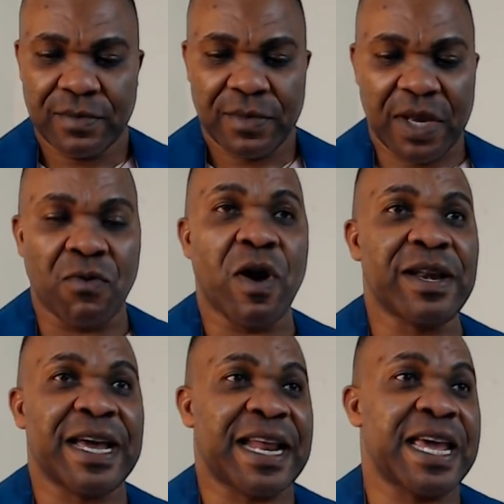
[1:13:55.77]
one
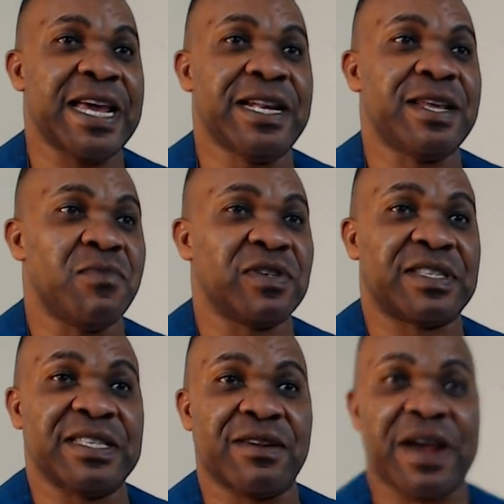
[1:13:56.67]
that I hate the most
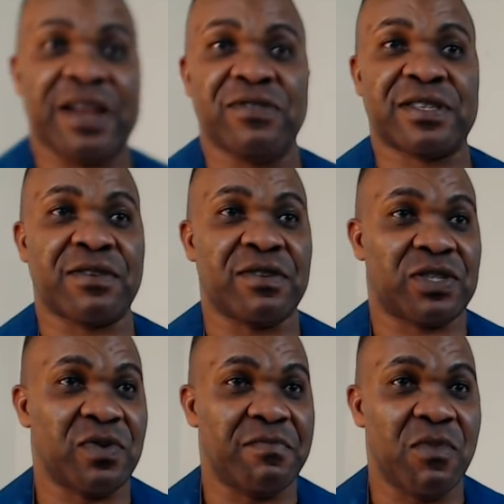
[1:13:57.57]
is the
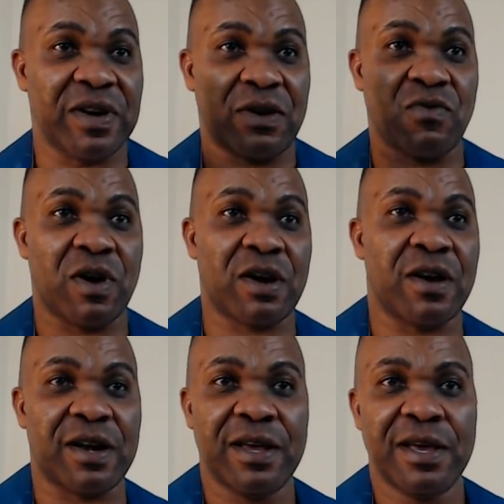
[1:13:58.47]
rhinoceros with more than one
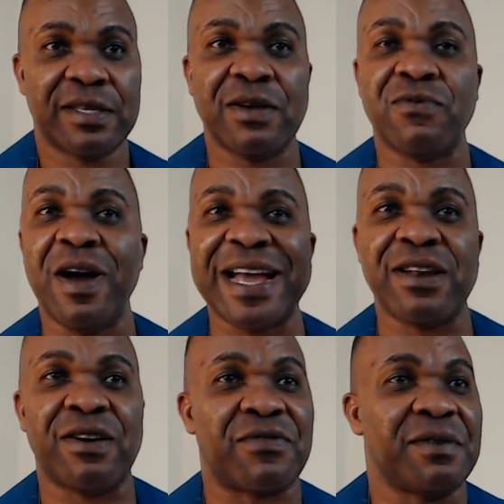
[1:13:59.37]
horn. So what
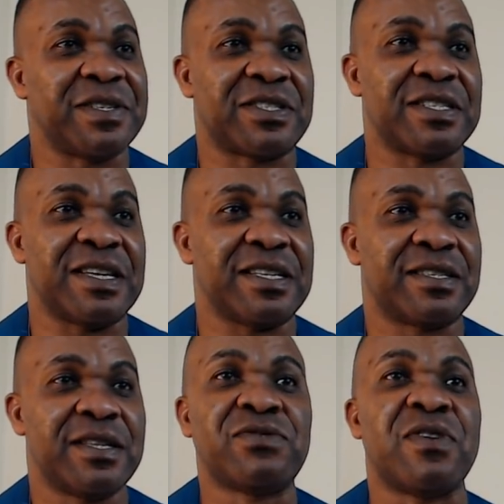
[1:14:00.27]
kind of rubbish is this?
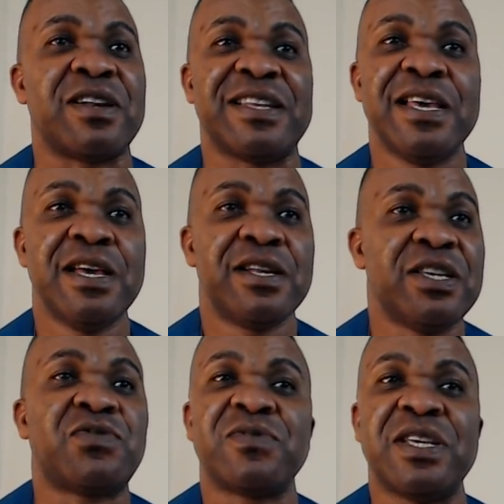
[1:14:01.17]
This one is